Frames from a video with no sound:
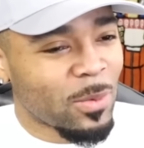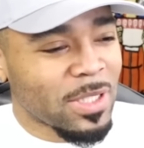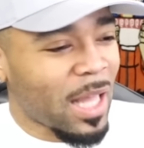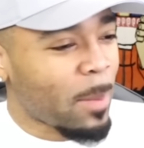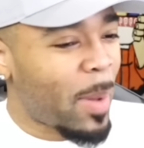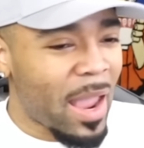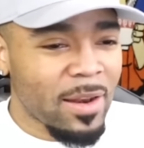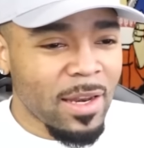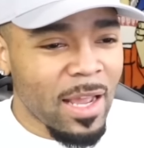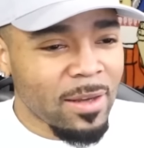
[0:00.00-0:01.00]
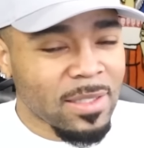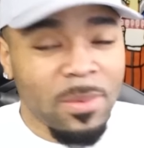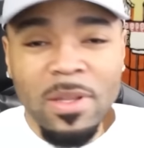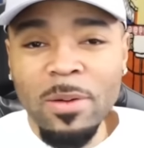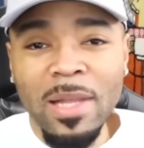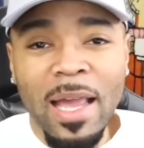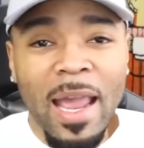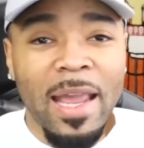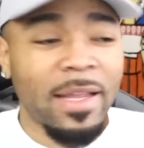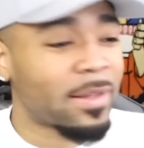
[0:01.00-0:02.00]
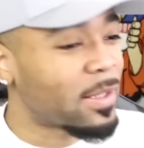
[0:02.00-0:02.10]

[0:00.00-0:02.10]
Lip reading: Was it like Panda Day or something? They were like, hey,